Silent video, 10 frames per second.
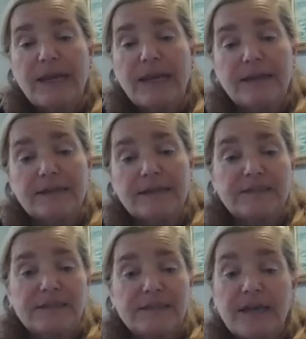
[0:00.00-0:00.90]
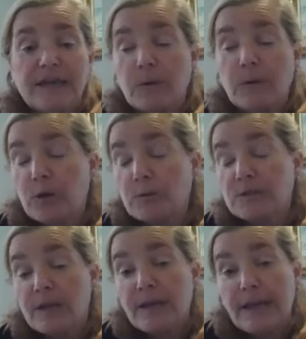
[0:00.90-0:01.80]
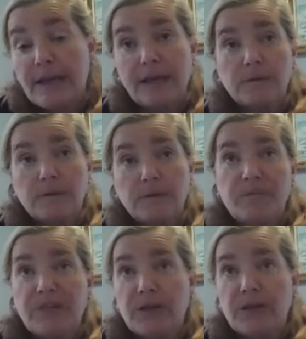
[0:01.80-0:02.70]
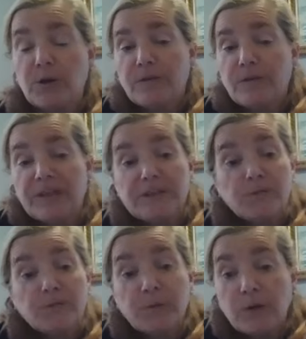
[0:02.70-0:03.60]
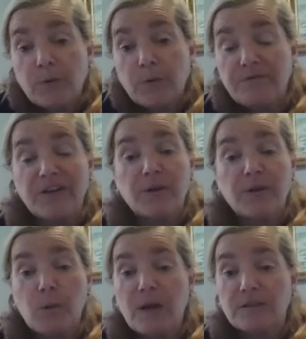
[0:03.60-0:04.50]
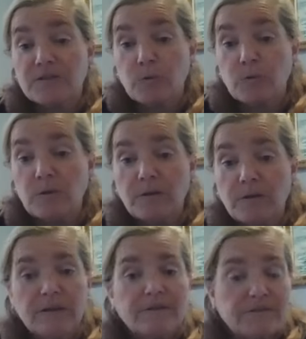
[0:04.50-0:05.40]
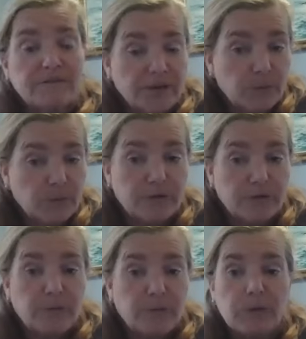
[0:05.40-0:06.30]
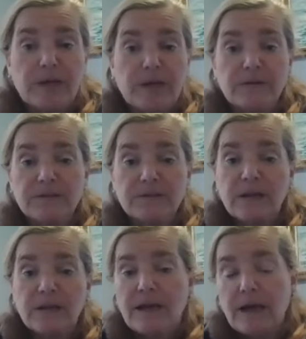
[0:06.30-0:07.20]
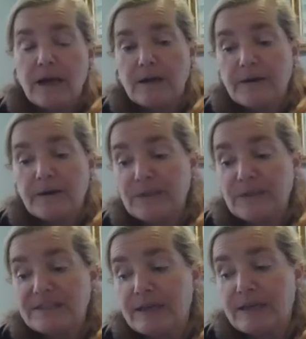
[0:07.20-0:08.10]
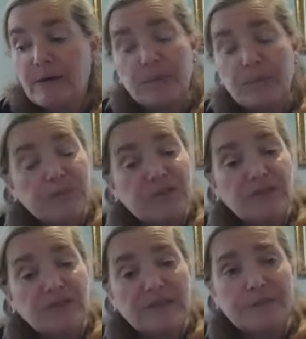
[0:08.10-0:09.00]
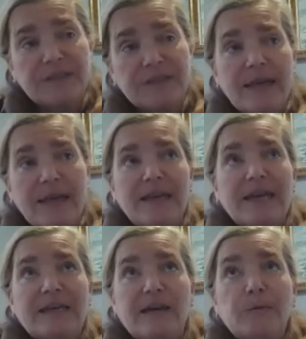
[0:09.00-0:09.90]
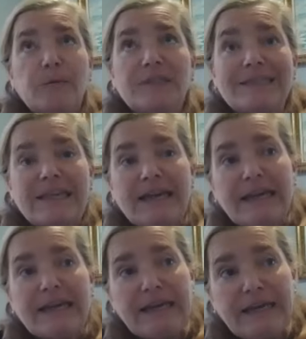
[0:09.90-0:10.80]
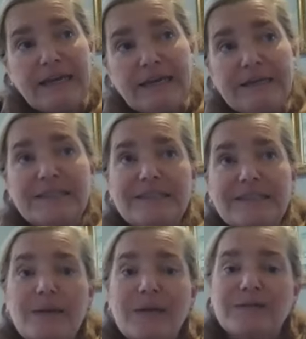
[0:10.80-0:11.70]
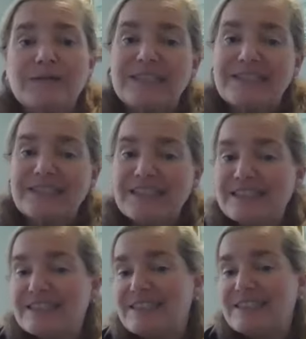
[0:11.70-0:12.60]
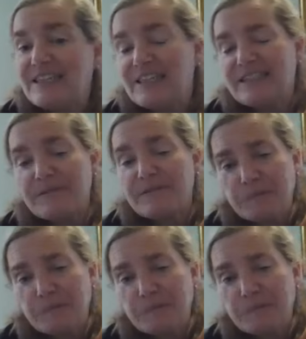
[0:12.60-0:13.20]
and see how it goes. And there, things were going very well at school, very well at the boathouse. We sent out permission slips, and I would say about 60%